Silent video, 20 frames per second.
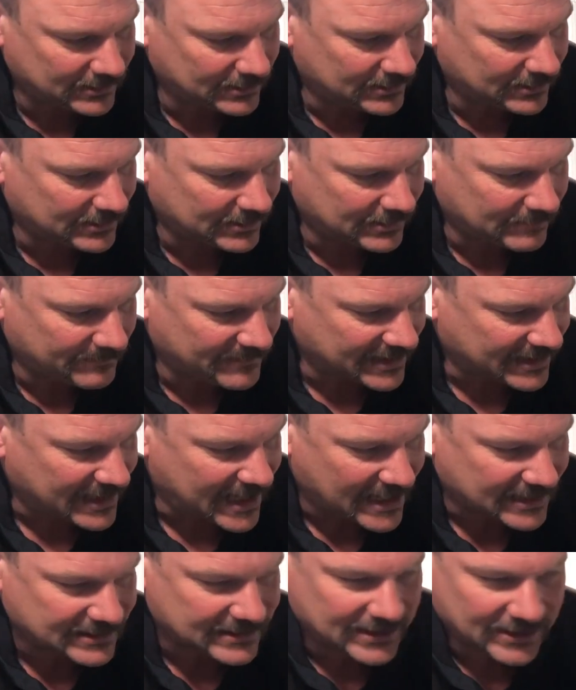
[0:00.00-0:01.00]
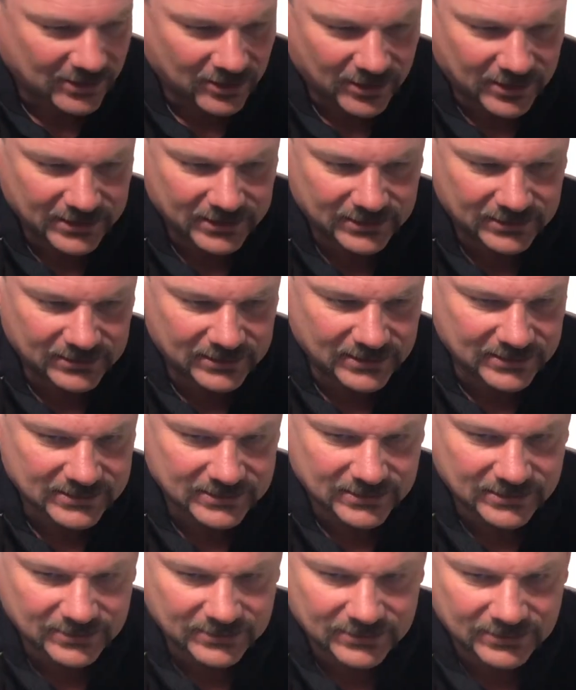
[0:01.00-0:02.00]
the gasket on it
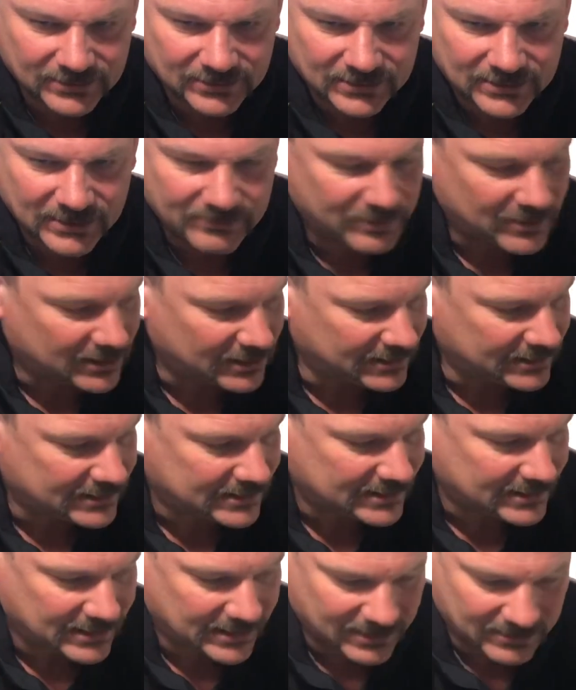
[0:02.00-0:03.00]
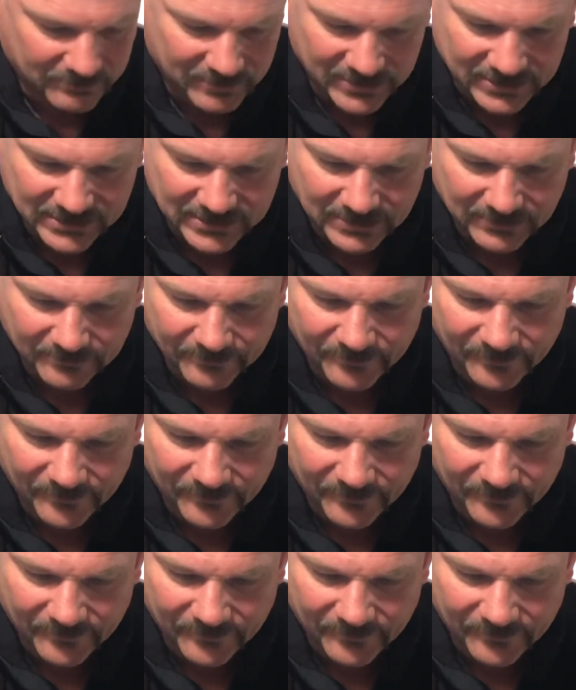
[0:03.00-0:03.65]
doesn't typically stick, but some,